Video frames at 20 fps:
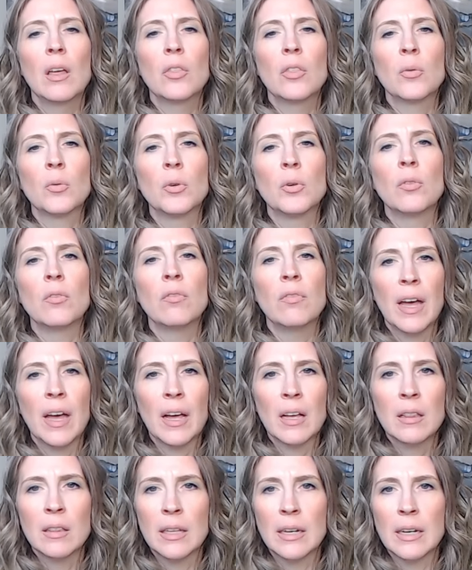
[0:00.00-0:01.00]
through
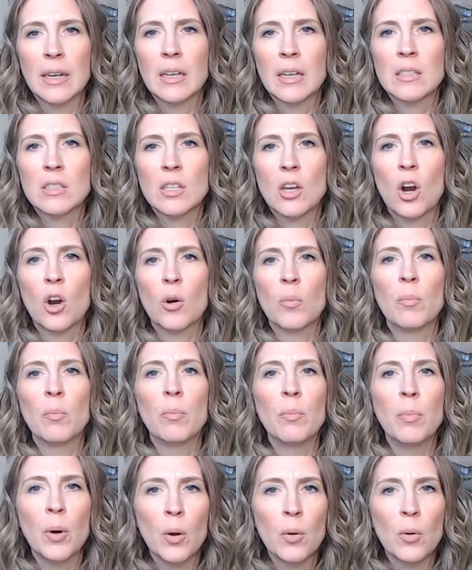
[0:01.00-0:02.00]
vet clinics are
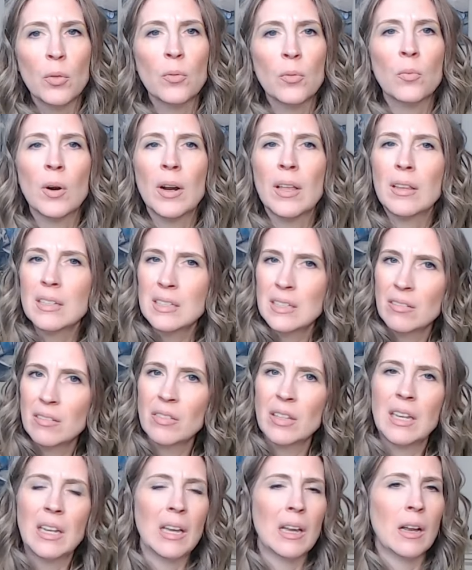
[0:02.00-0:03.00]
both
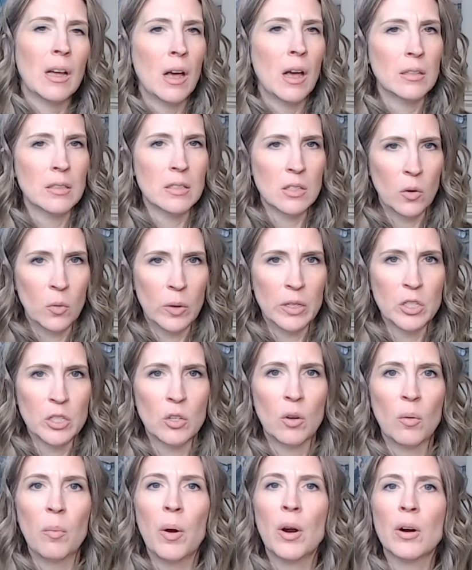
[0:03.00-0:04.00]
relatively
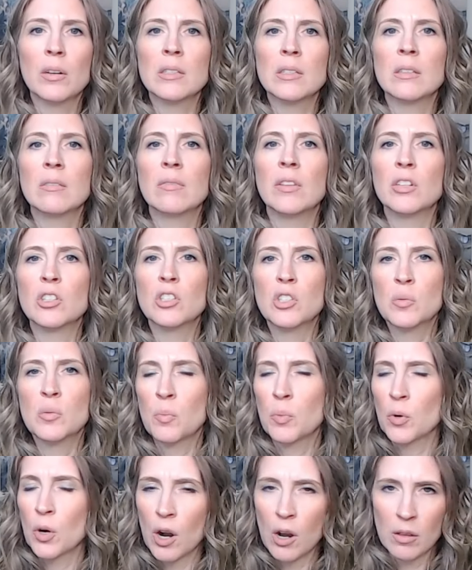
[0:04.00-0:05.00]
inconsequential parts of their
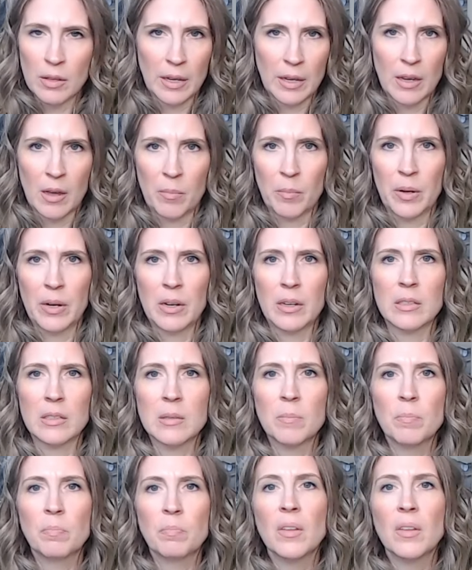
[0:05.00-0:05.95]
sprawling companies.